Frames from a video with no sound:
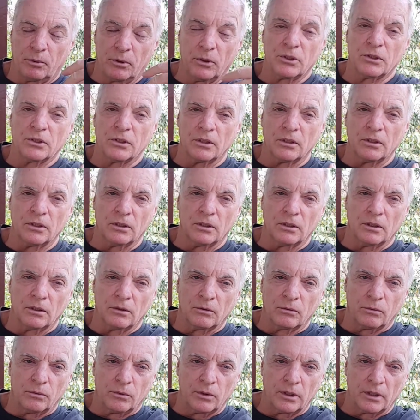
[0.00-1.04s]
The person
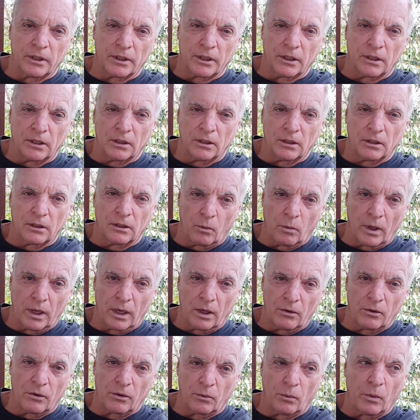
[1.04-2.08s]
really
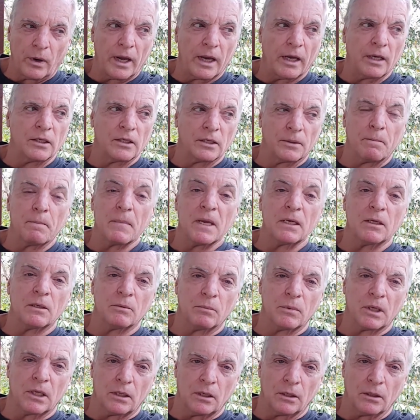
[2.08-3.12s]
went out of their way to
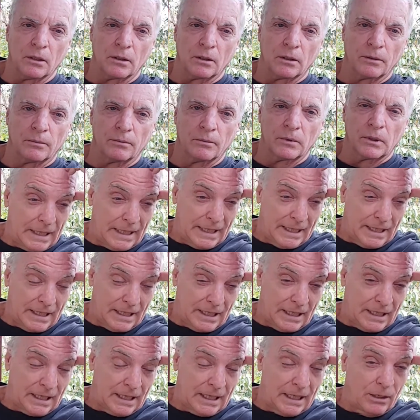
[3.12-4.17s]
meet me here.
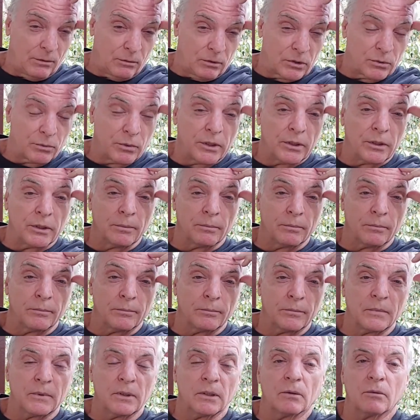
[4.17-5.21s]
It was weird.
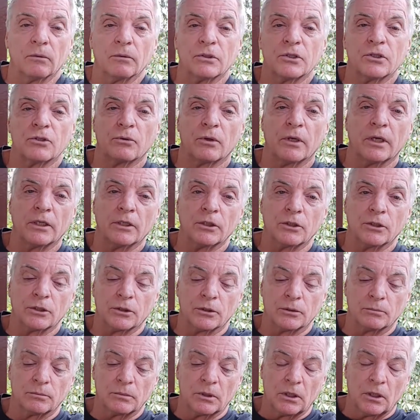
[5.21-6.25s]
It was
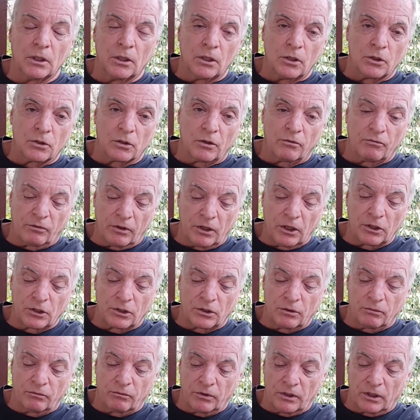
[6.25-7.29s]
strange. So I
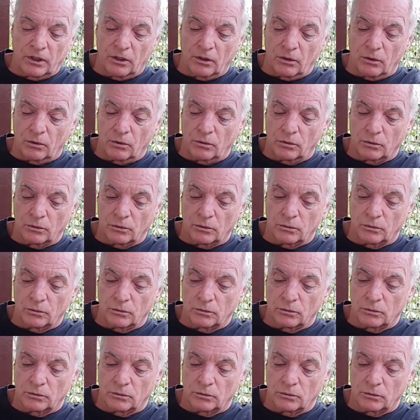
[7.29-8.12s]
finished the video,